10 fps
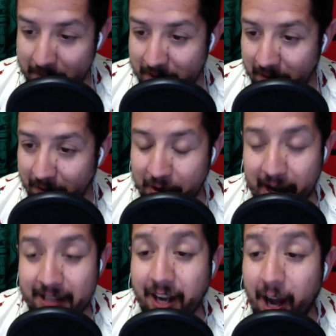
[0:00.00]
himself. If
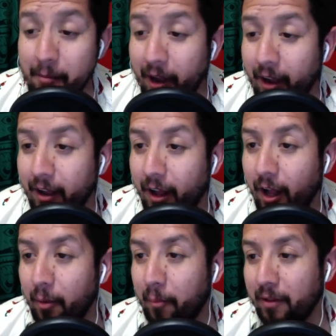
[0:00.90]
you guys caught my
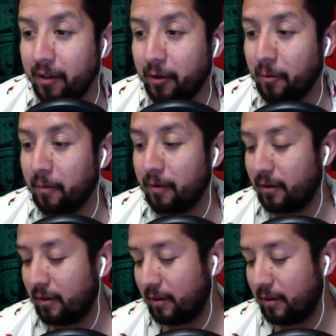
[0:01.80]
little